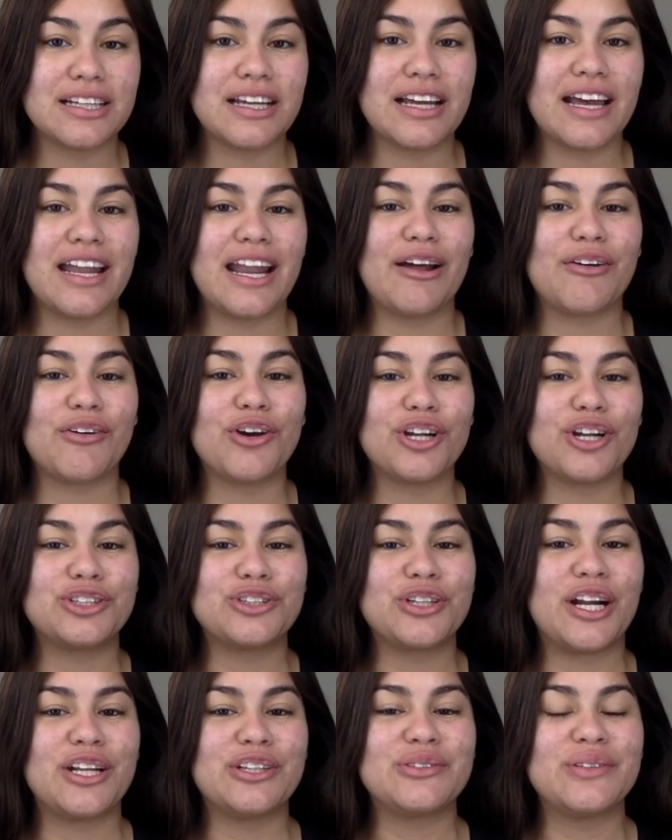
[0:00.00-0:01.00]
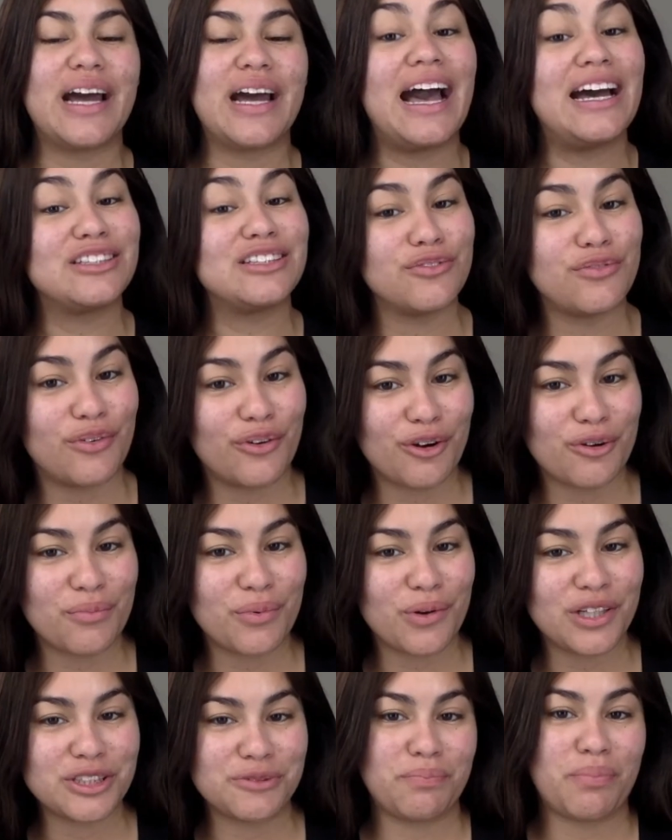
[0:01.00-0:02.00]
and I'm going to try to do it as
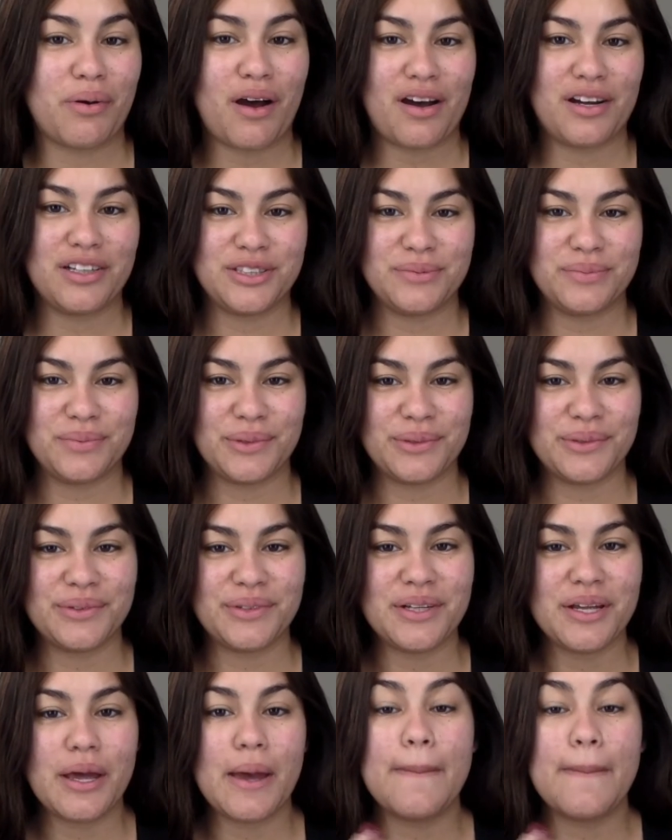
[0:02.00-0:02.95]
affordable as possible,